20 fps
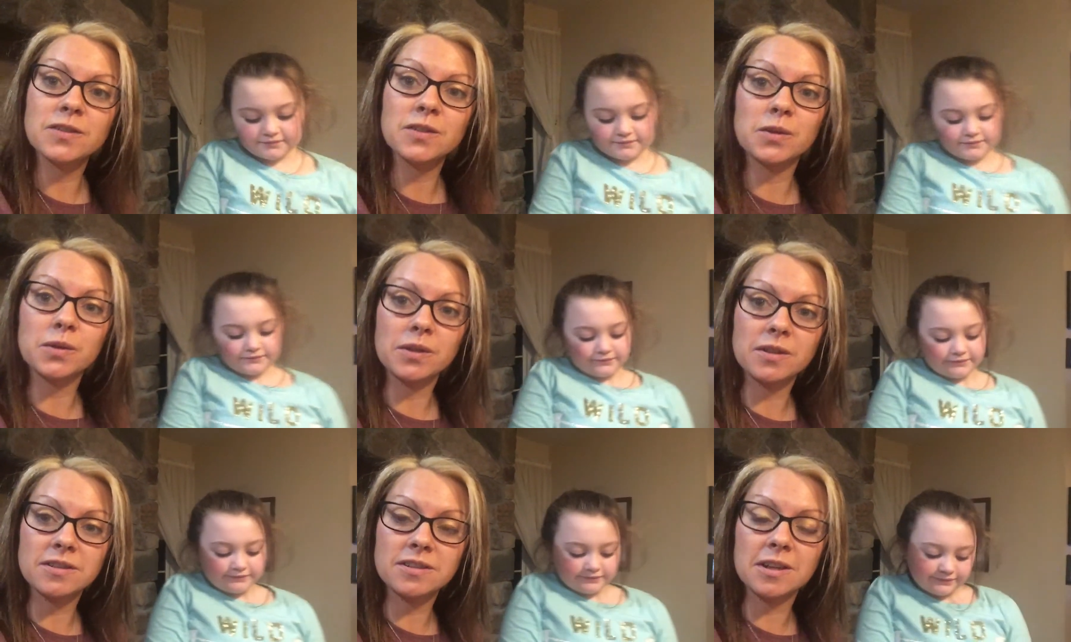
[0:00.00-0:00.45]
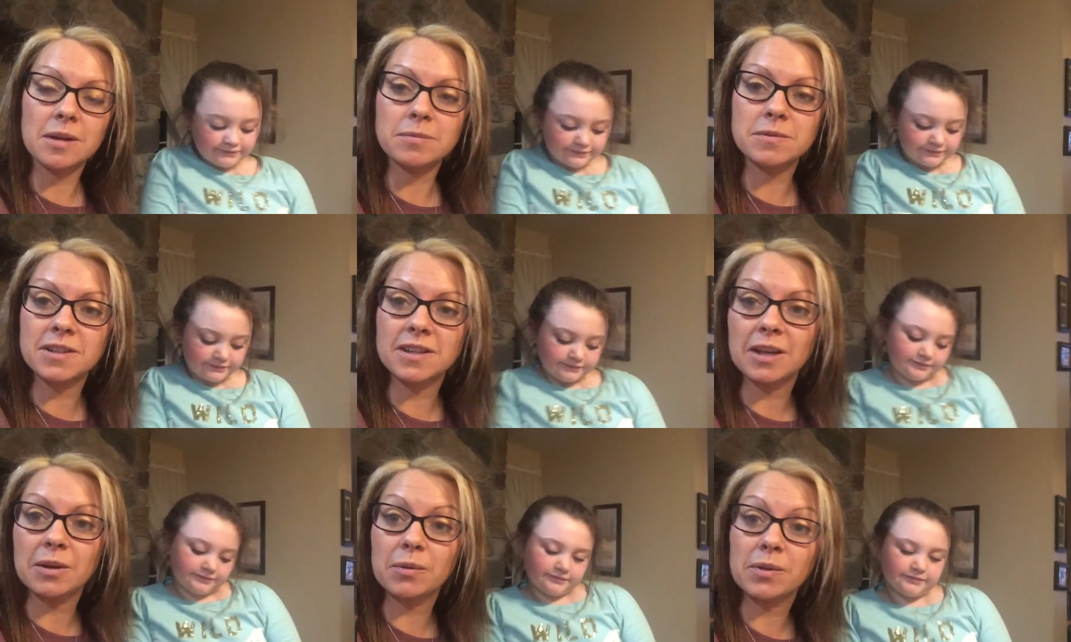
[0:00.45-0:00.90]
Speaker 1: so you can stay up
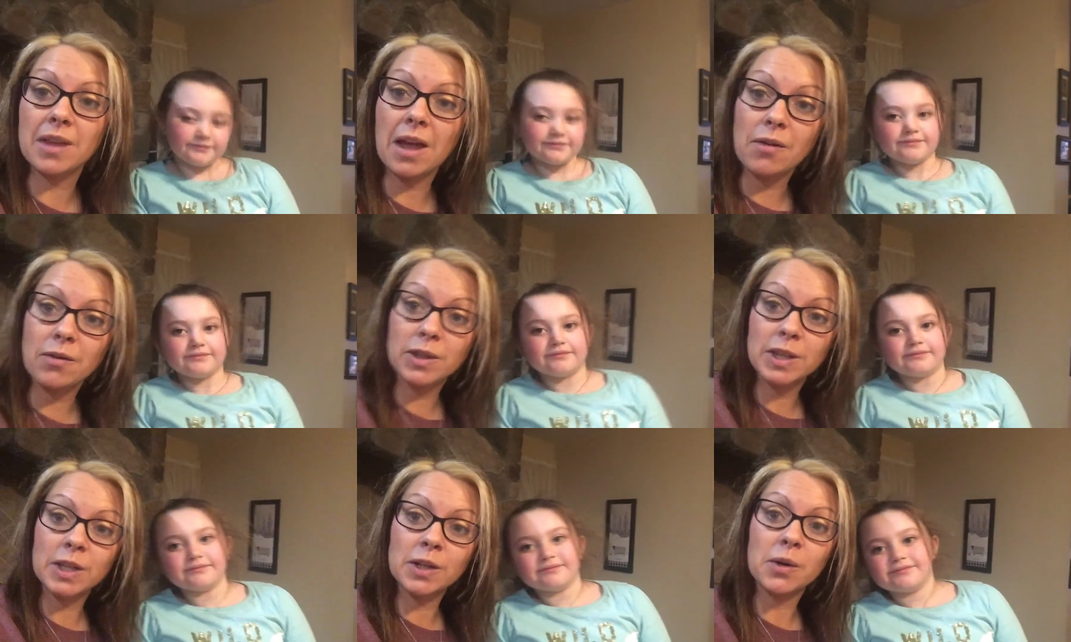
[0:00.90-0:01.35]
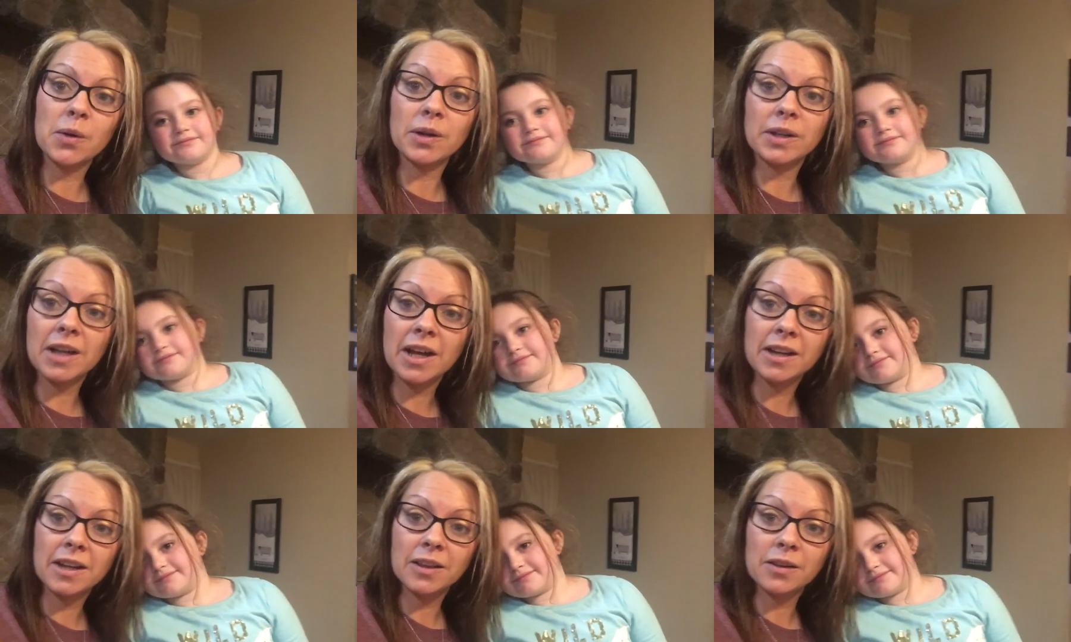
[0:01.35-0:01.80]
to date with everything going
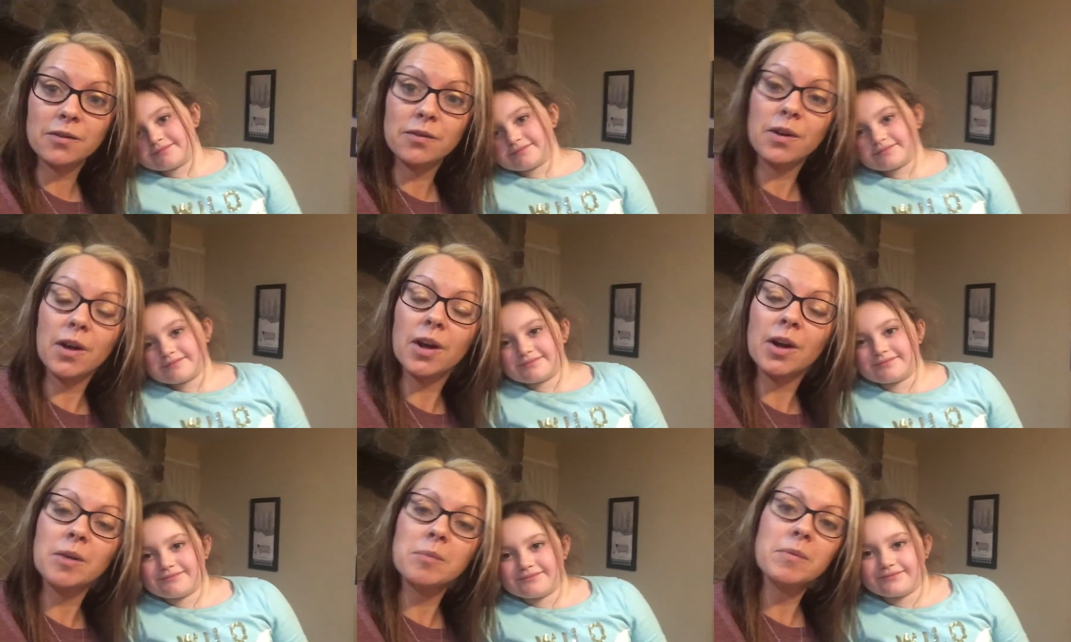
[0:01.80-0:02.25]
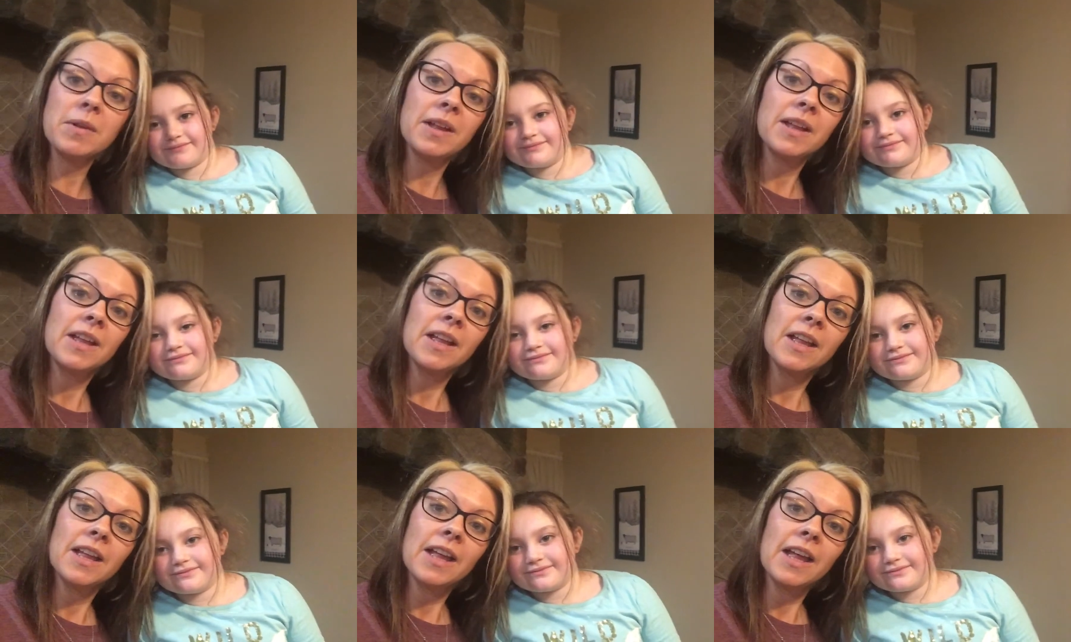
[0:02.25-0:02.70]
on on the farm.
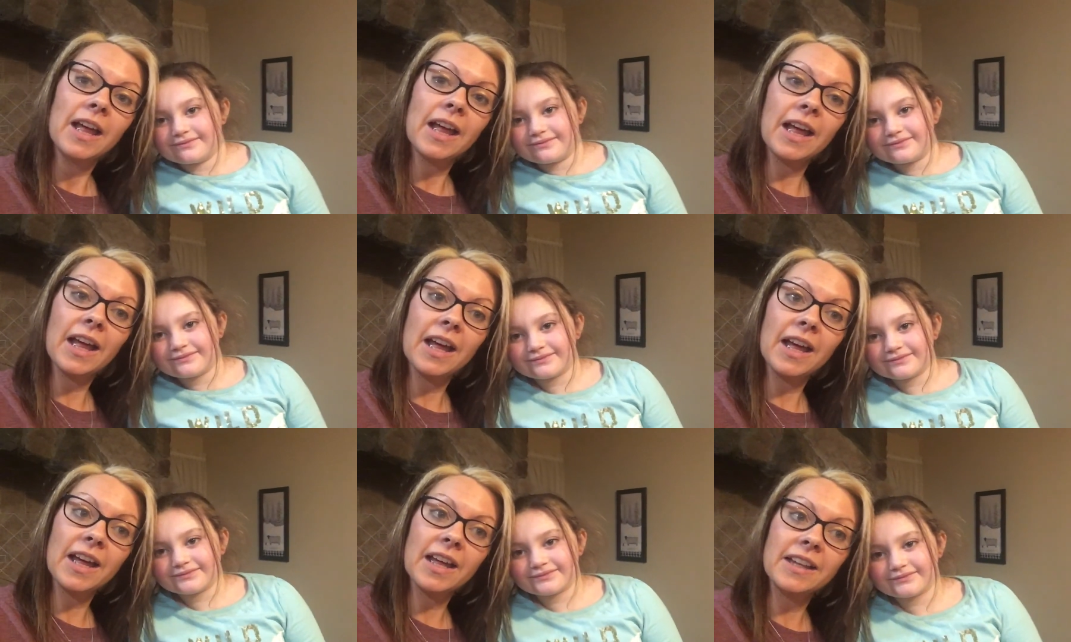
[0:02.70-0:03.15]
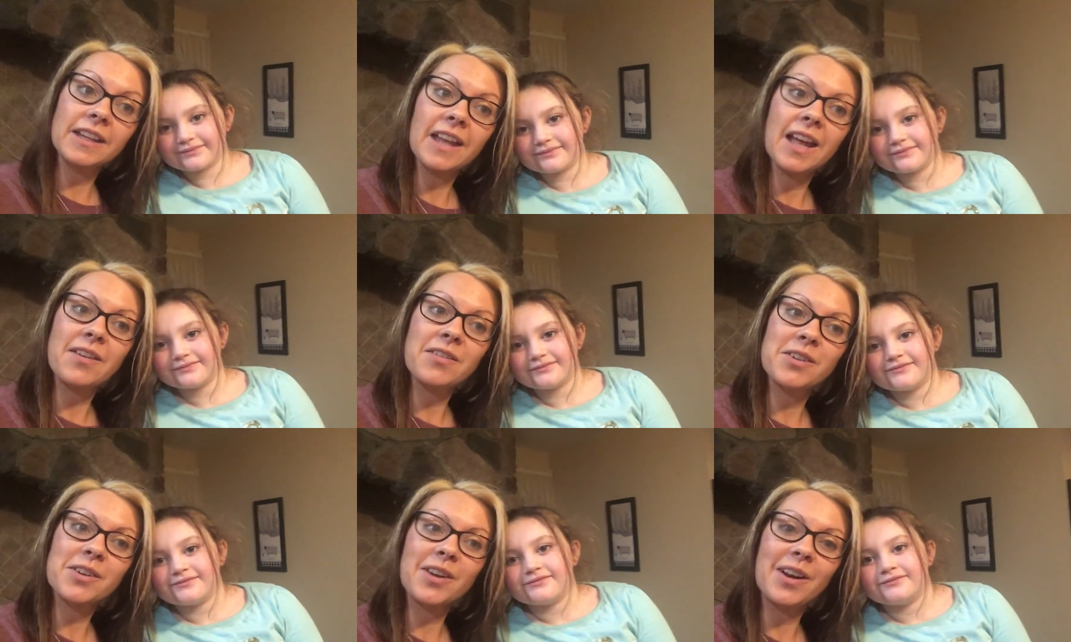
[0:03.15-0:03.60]
And
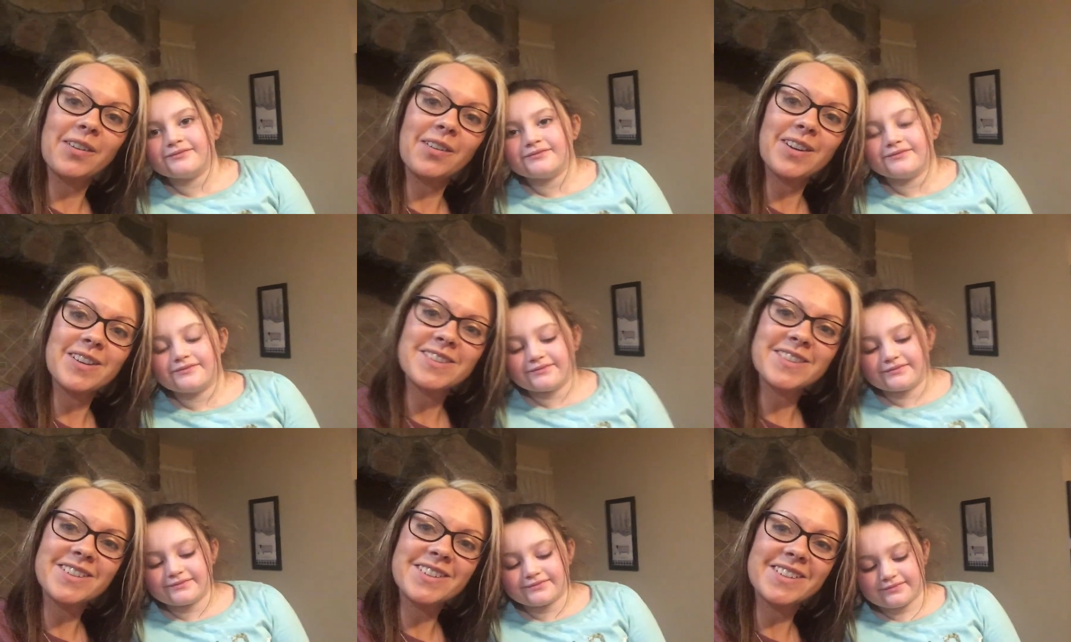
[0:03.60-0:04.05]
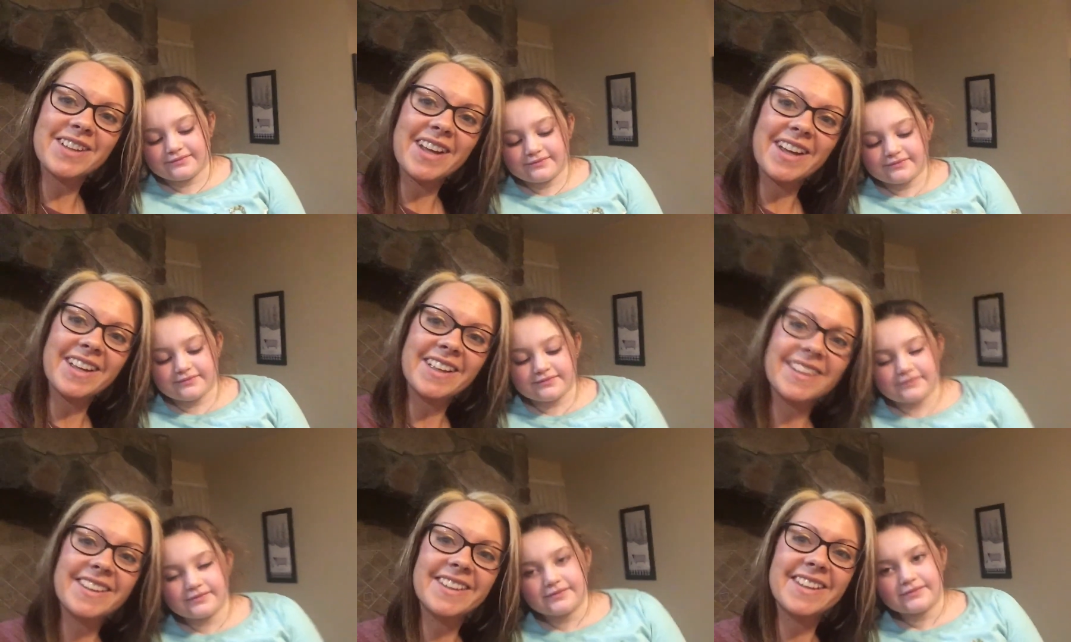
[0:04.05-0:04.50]
have a great rest of your
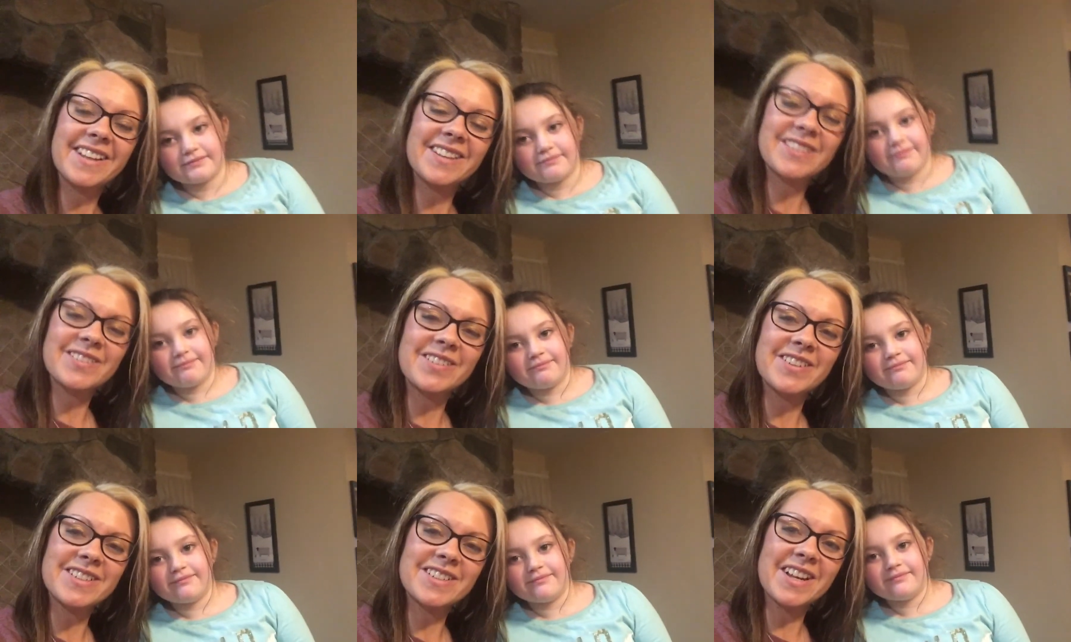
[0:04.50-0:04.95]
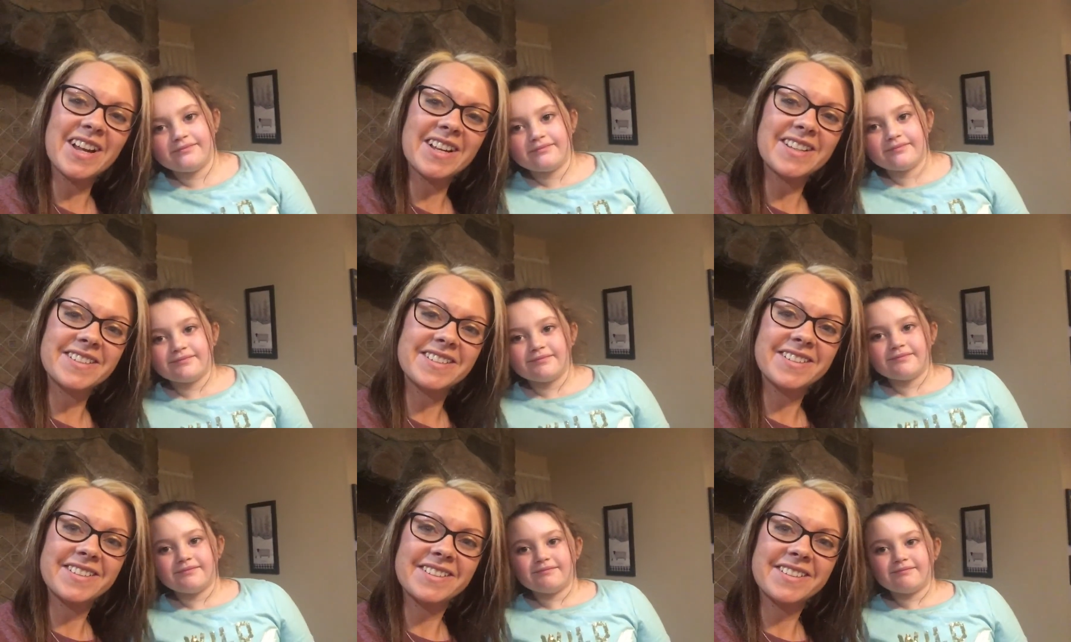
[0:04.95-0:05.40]
day. Thanks so much,
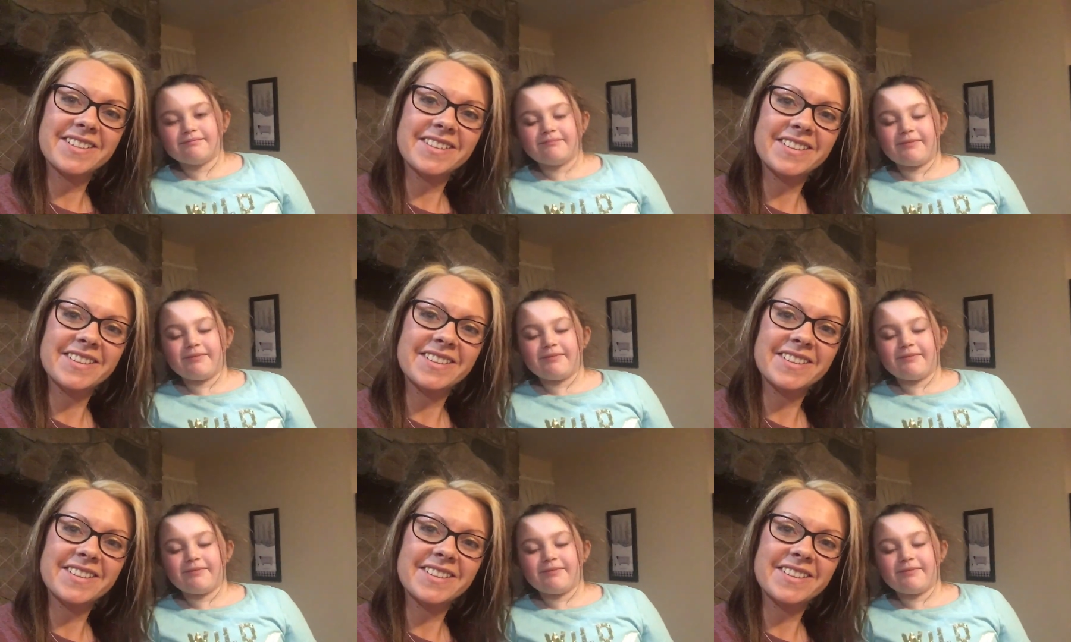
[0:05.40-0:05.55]
guys.